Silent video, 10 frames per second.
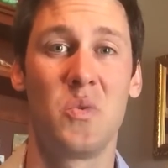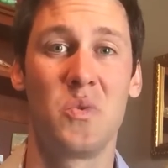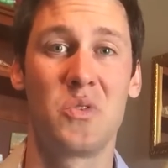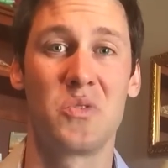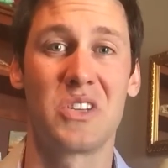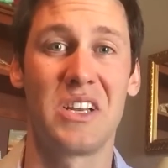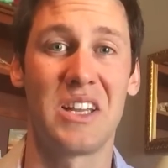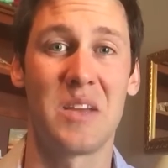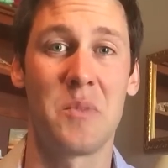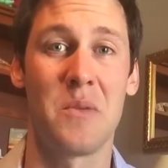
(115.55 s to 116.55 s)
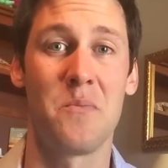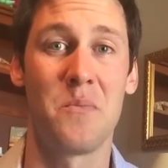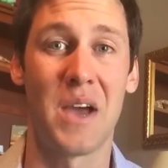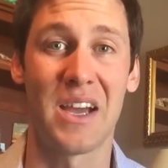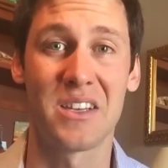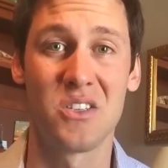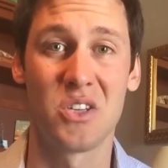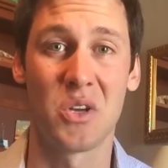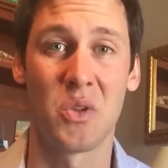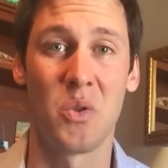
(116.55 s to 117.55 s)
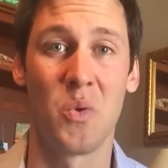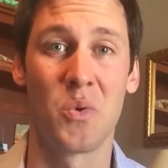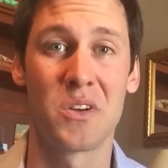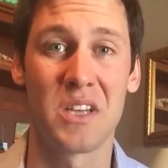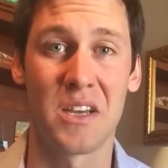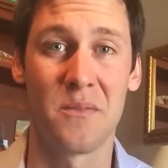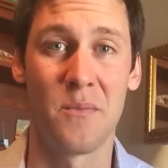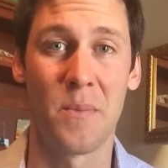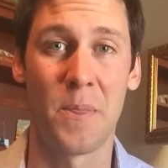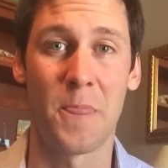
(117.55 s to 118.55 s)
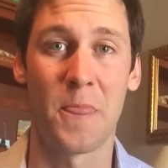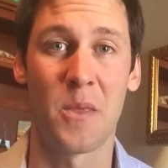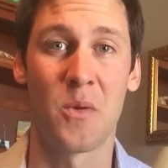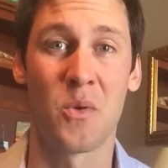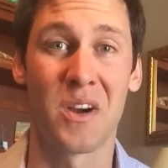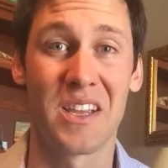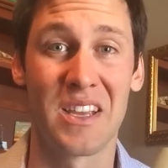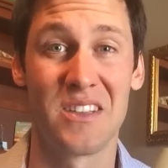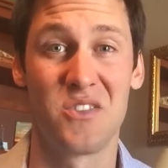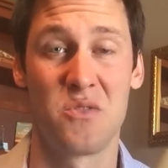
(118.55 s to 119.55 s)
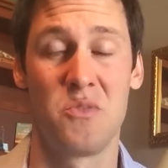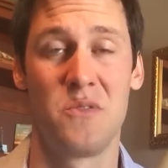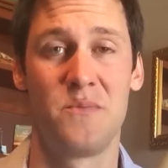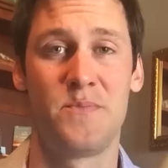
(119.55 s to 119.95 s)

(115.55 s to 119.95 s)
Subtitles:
which was going to land me back in jail or dead, or I could get sober.